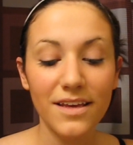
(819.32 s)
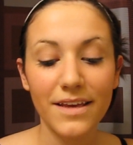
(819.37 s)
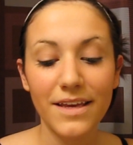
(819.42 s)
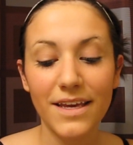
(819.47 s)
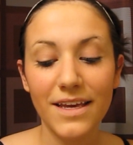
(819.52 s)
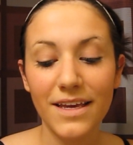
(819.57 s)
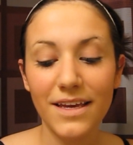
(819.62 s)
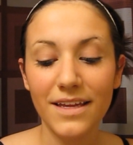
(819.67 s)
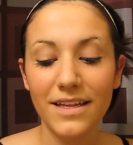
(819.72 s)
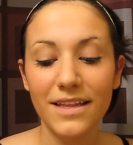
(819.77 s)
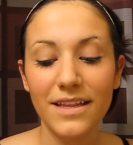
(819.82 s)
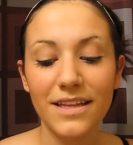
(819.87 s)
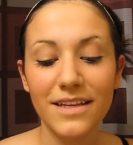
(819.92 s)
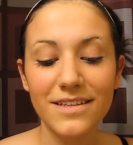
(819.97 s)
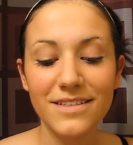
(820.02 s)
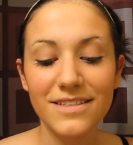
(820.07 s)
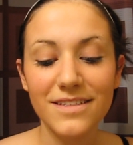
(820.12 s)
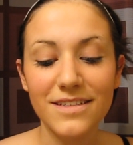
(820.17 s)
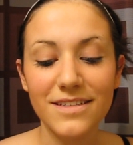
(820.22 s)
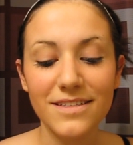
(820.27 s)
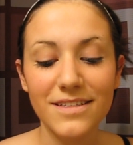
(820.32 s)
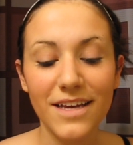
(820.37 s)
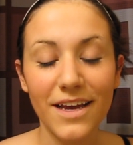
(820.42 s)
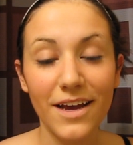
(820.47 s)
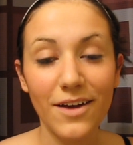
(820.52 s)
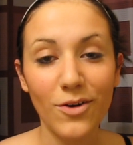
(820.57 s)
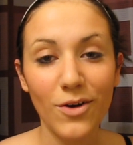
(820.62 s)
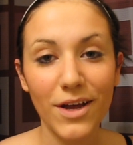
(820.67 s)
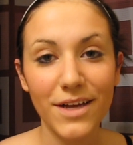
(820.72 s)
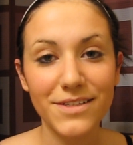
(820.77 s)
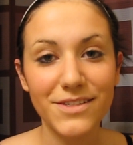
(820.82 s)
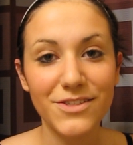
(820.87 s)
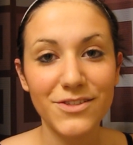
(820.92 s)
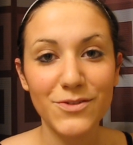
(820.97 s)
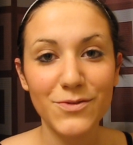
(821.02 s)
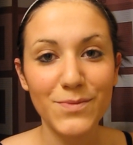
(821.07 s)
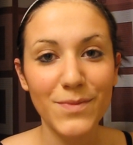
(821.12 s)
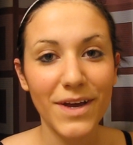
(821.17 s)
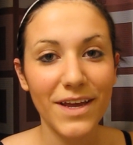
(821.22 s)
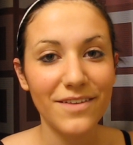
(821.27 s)
And this is how I
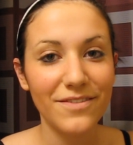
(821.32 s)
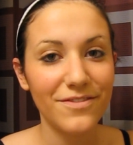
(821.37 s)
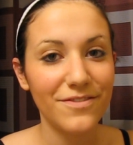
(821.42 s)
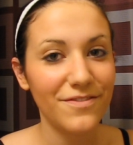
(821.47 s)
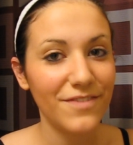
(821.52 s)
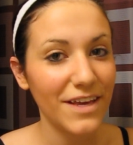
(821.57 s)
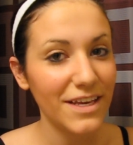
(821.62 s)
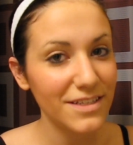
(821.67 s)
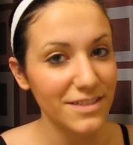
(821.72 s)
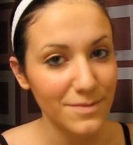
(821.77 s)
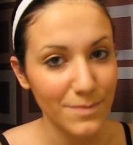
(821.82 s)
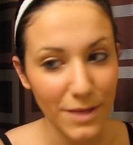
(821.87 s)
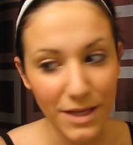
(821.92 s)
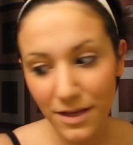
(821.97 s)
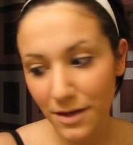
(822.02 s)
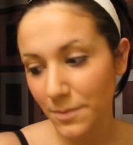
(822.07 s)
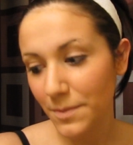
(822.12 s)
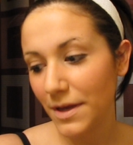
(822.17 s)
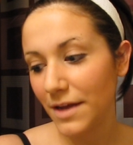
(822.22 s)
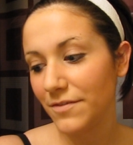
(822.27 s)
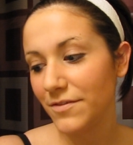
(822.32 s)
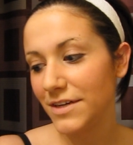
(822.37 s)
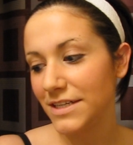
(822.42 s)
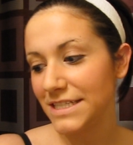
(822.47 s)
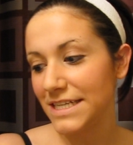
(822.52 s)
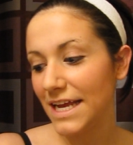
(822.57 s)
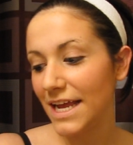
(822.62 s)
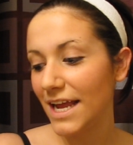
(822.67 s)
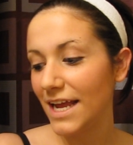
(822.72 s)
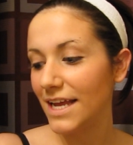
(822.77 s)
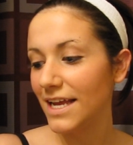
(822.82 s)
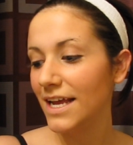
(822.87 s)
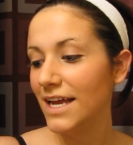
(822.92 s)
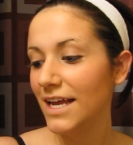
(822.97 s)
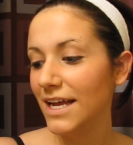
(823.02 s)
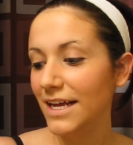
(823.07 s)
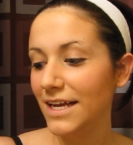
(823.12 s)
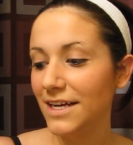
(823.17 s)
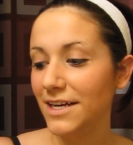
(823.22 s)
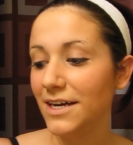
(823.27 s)
do my face makeup every day.
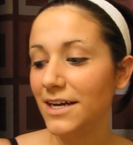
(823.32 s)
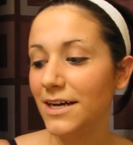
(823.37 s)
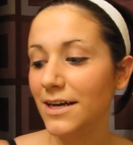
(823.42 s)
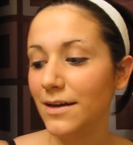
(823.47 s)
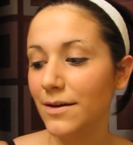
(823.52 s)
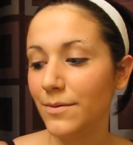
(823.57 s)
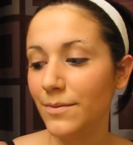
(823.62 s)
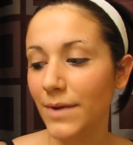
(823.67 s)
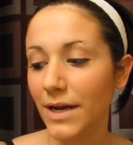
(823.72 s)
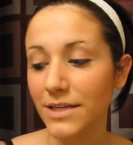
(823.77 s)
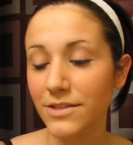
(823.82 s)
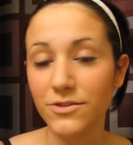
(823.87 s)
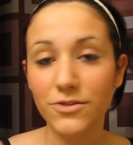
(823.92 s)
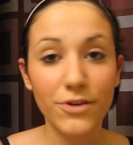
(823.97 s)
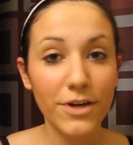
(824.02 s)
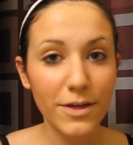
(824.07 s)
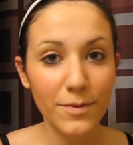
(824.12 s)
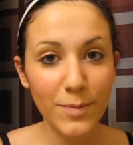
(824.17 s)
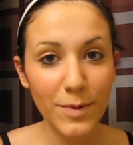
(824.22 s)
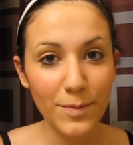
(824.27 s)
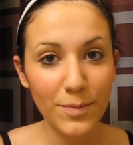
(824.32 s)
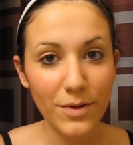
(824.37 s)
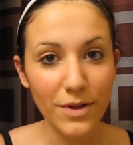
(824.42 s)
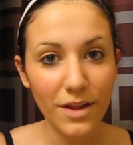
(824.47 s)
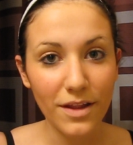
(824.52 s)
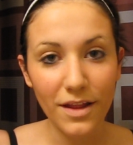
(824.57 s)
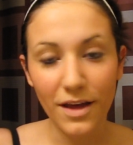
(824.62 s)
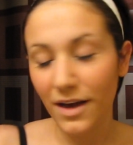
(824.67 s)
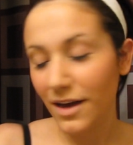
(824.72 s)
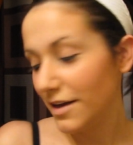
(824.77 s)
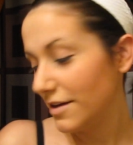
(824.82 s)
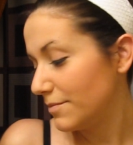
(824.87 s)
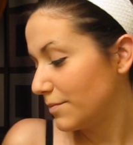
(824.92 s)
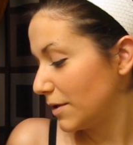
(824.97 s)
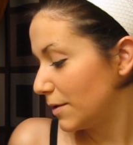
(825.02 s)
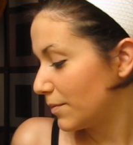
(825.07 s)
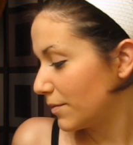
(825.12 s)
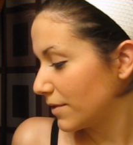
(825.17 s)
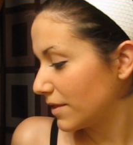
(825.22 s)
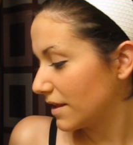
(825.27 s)
I trick people a lot.
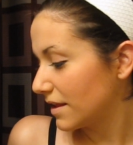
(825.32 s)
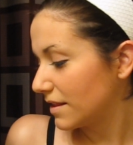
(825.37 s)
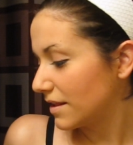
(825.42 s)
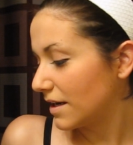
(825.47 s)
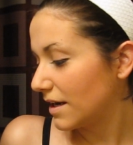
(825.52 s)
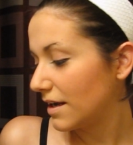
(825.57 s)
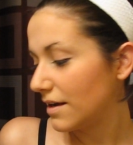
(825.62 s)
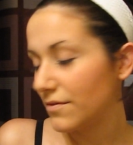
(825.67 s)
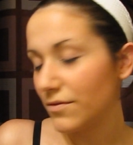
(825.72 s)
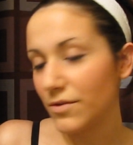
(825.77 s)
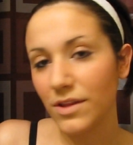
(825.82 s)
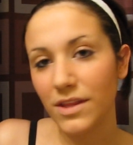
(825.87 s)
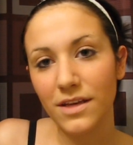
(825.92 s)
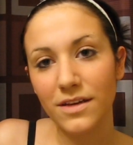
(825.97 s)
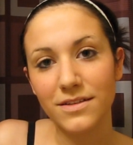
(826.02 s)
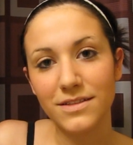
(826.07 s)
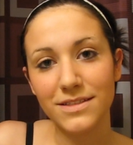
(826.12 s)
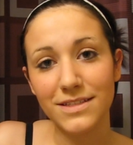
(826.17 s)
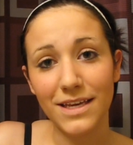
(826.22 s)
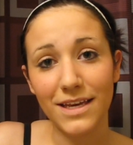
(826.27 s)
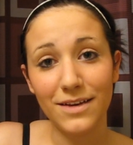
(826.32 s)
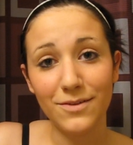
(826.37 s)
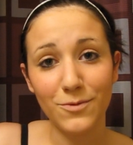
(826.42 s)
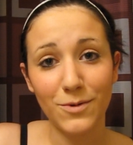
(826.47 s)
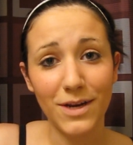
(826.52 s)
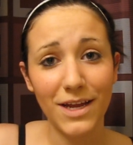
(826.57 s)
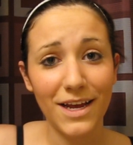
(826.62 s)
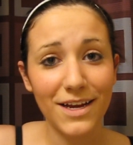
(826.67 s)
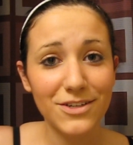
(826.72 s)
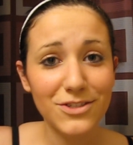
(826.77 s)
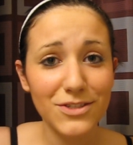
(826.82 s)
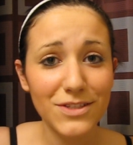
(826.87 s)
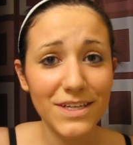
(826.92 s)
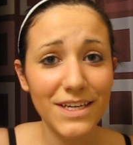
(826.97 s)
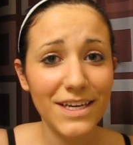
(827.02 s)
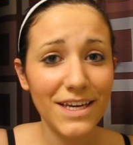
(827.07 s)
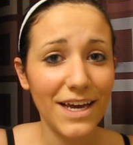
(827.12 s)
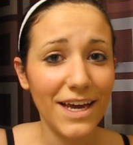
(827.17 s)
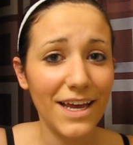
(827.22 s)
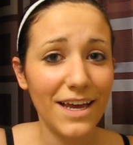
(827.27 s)
People think that I have really good skin when
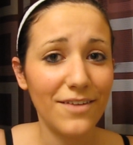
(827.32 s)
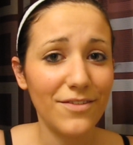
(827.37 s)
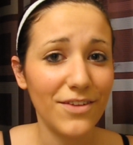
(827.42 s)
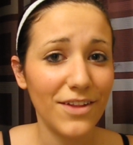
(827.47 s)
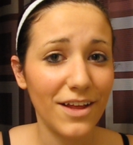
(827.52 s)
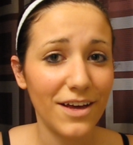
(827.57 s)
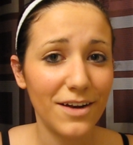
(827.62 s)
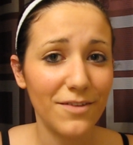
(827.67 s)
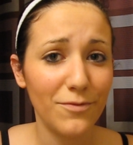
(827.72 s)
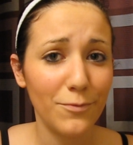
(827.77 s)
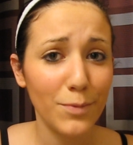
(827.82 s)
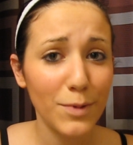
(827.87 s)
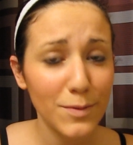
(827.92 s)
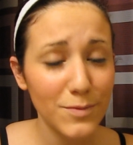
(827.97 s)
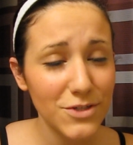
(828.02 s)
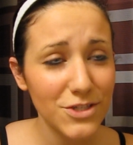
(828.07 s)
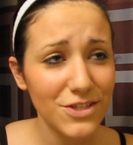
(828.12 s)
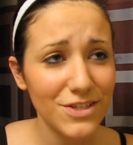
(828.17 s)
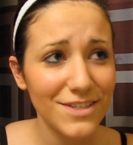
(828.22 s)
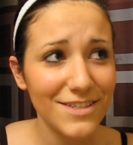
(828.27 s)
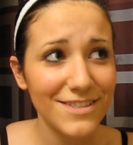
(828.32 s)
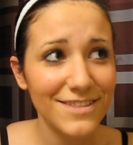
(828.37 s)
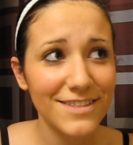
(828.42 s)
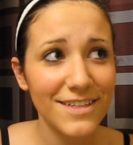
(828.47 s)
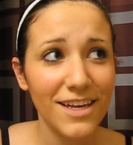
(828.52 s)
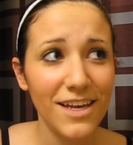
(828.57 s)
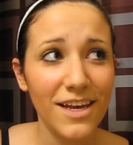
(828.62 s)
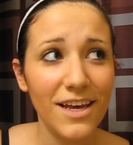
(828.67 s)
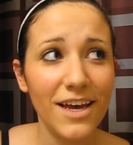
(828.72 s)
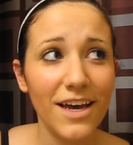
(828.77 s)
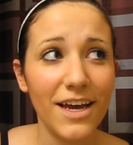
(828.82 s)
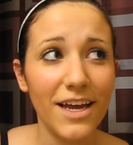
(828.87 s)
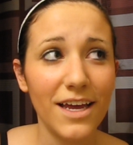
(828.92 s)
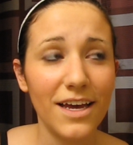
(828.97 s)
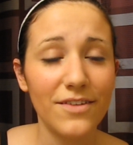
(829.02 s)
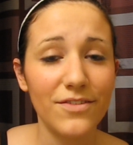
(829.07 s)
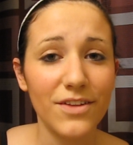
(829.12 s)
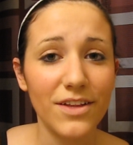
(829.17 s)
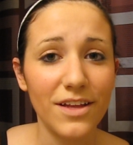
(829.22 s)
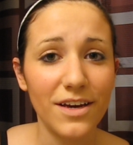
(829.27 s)
actually I have a lot of blemishes, I
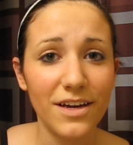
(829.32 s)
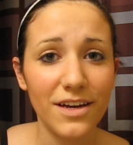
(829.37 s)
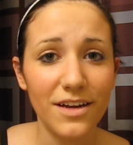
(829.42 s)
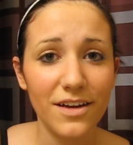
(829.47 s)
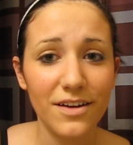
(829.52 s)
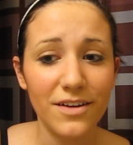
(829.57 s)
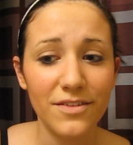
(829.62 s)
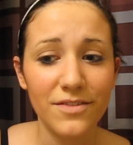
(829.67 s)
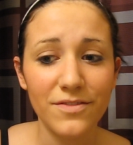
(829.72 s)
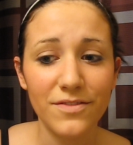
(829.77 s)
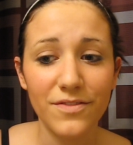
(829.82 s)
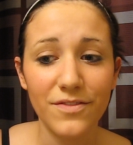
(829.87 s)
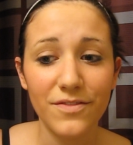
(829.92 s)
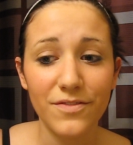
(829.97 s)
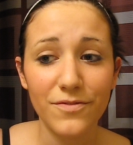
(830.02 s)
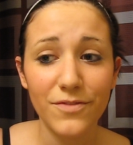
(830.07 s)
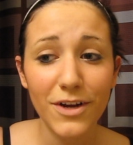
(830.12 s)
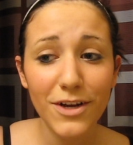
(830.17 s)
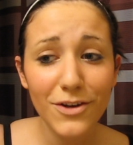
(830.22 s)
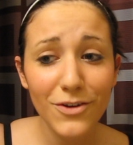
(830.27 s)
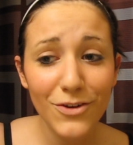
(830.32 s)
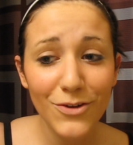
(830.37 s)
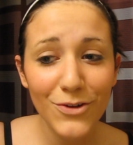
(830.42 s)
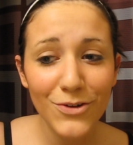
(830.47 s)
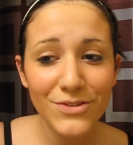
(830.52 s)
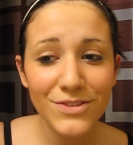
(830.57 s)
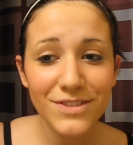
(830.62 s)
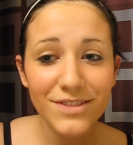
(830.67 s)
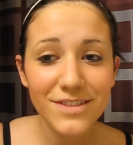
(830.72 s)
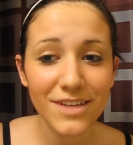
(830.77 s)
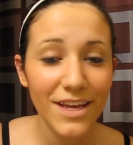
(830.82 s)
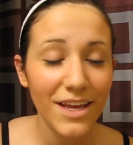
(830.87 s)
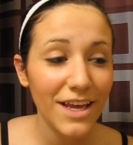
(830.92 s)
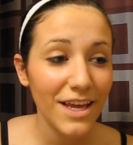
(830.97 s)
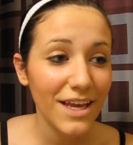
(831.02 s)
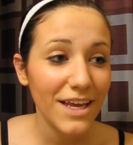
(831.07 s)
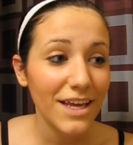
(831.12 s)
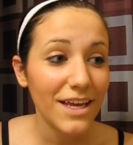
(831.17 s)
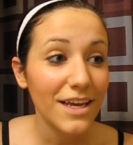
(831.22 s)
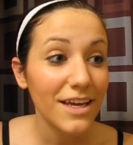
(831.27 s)
have a lot of freckles,
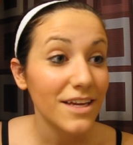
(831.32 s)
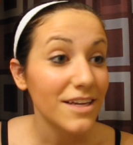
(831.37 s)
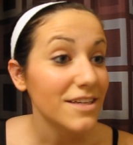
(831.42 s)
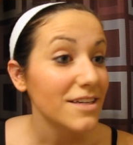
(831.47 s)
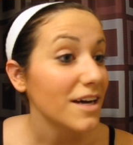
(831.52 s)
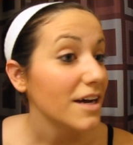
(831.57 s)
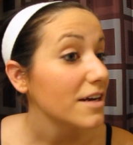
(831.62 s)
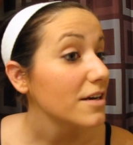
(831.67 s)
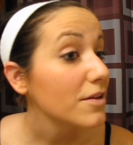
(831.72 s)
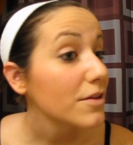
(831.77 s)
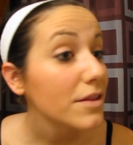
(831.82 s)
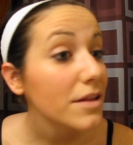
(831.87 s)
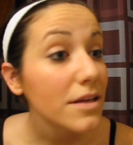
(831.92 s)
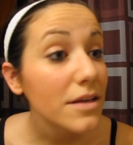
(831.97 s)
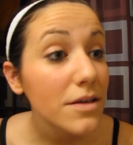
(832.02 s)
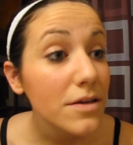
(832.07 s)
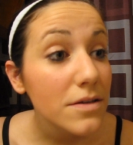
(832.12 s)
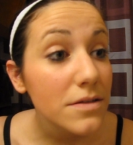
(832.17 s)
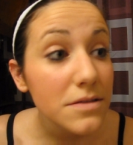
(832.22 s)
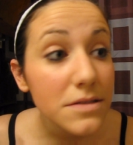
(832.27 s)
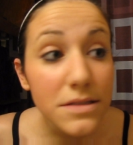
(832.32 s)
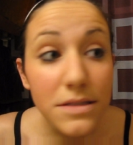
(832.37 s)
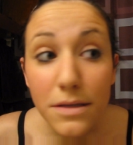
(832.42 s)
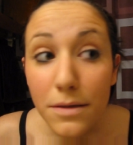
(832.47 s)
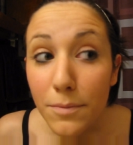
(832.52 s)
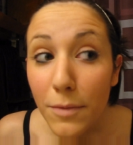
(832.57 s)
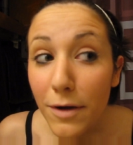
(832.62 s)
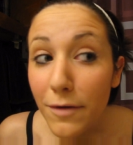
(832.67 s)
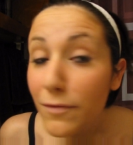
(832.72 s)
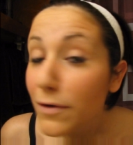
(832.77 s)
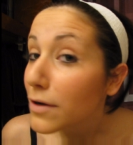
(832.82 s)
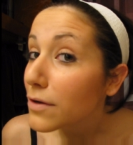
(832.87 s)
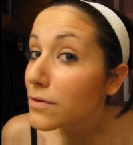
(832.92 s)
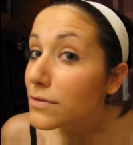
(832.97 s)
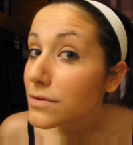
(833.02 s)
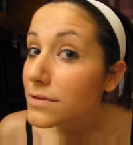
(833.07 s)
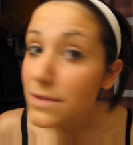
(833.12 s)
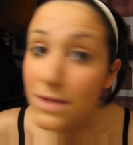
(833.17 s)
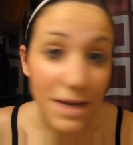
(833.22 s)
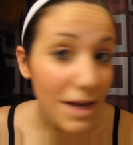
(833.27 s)
and I don't think you can see my
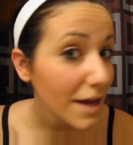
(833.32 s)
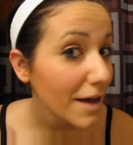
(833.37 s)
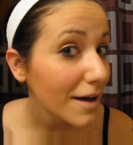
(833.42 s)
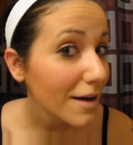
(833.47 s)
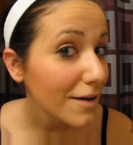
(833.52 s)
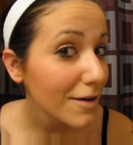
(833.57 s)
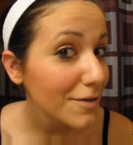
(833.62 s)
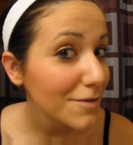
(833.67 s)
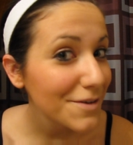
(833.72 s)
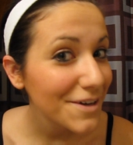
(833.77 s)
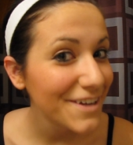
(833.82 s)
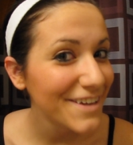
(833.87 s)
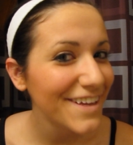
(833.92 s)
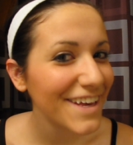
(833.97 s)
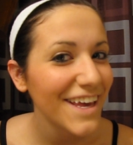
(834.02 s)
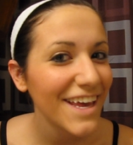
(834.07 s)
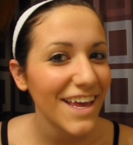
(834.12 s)
freckles now.